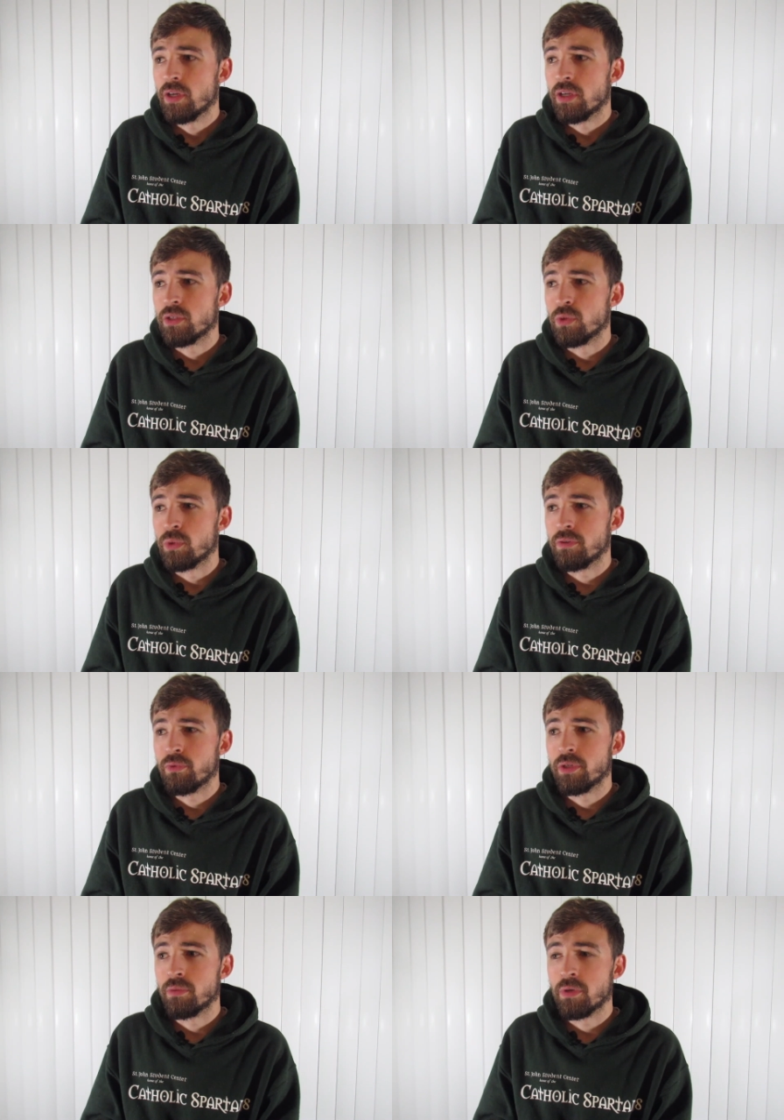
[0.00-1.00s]
So if
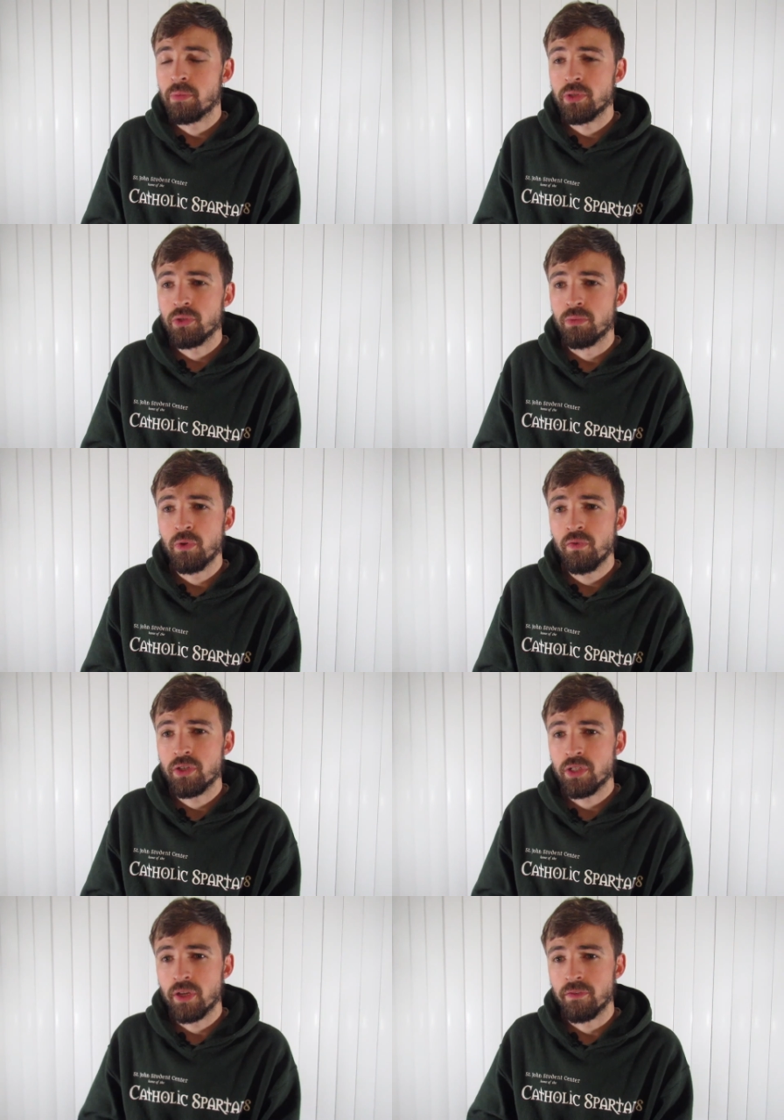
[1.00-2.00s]
we were to purposely remove
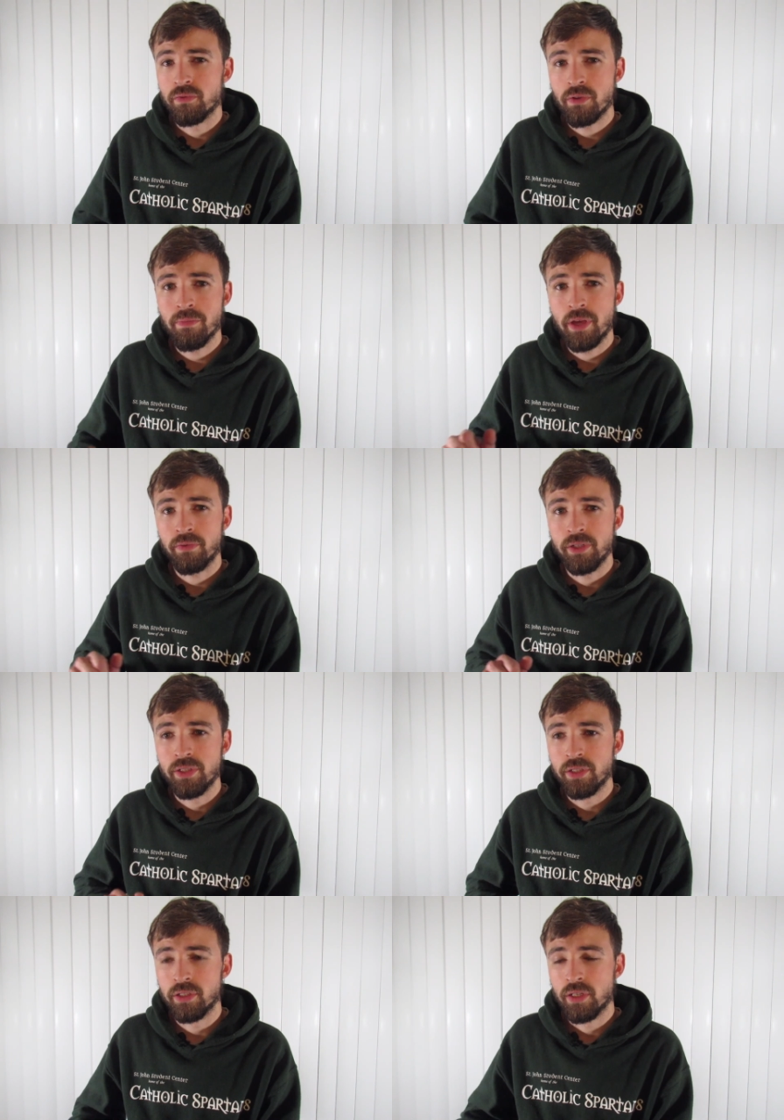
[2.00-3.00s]
ourselves from that
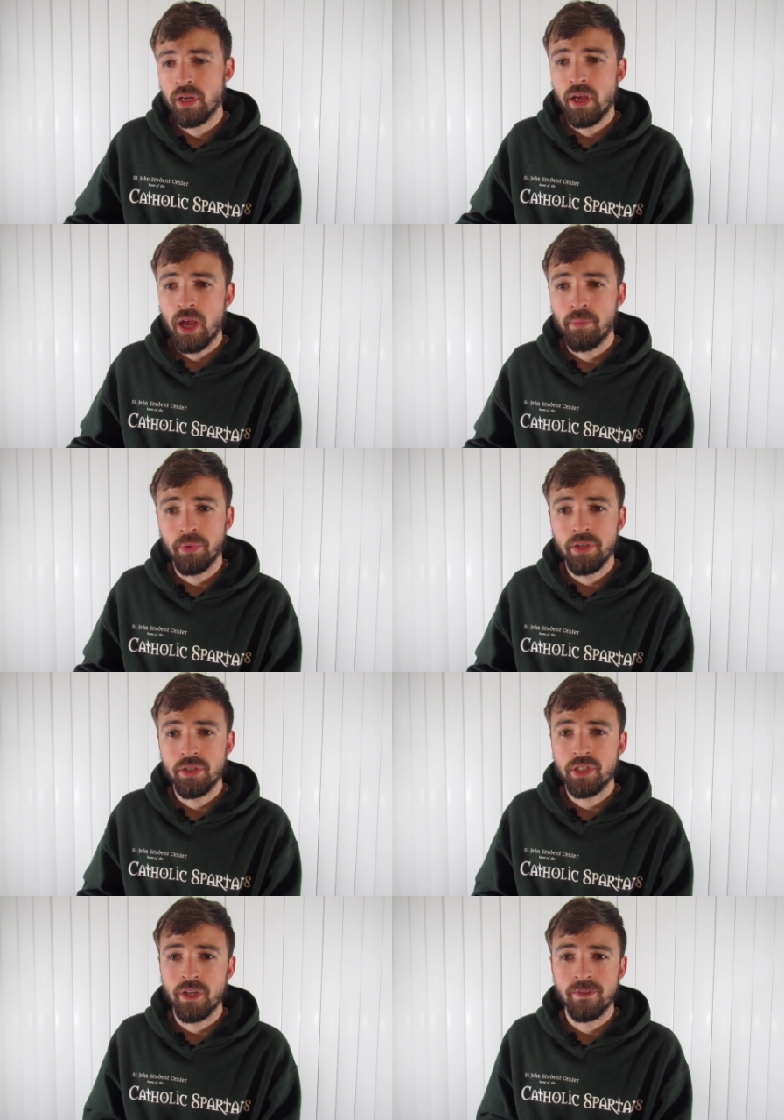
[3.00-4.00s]
reason and place
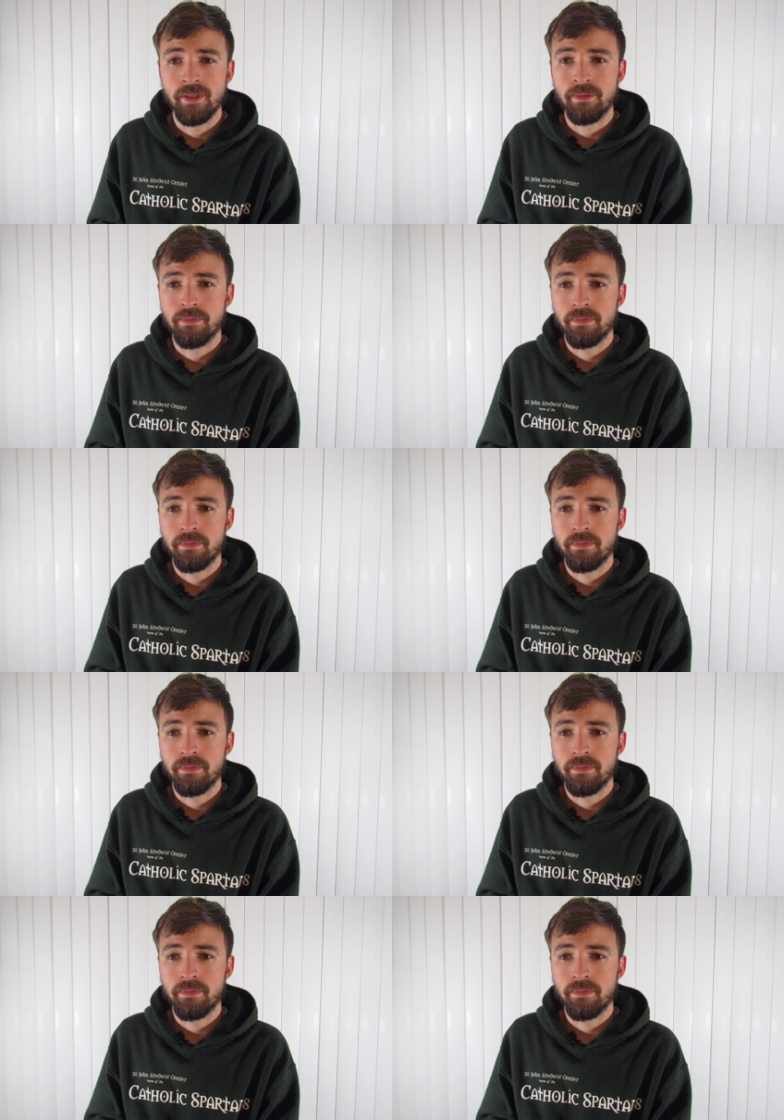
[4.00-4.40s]
ourselves in a